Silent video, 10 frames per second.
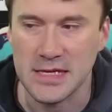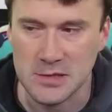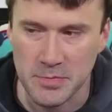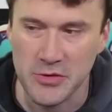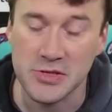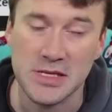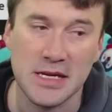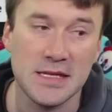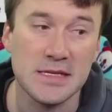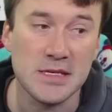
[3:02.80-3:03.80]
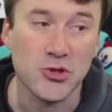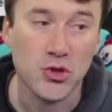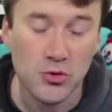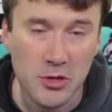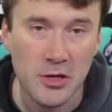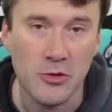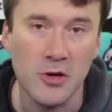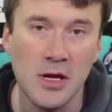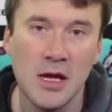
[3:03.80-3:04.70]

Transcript: gains piercing. And this is true.